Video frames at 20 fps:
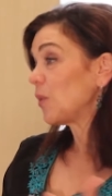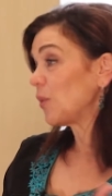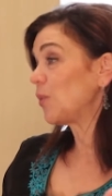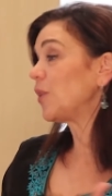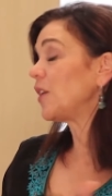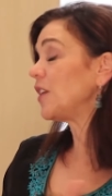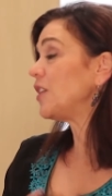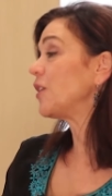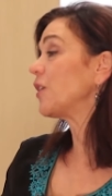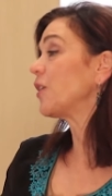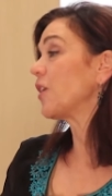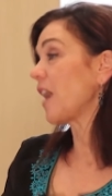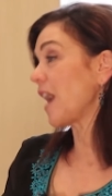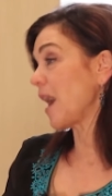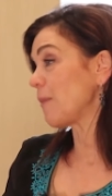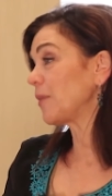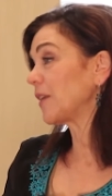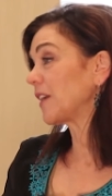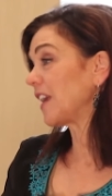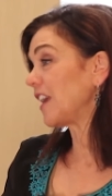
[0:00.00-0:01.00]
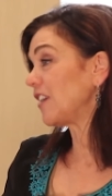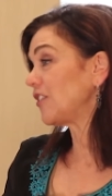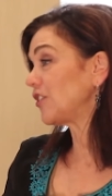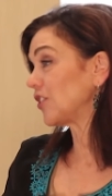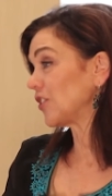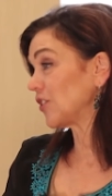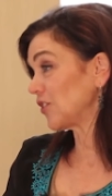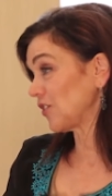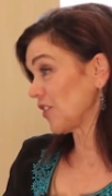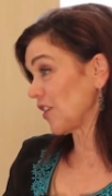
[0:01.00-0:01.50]
with your
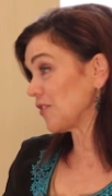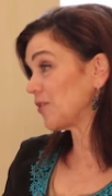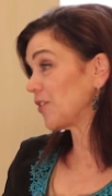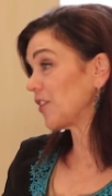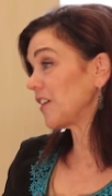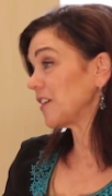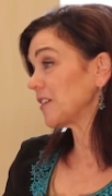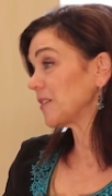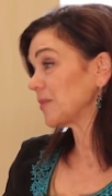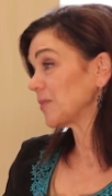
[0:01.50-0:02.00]
application or software.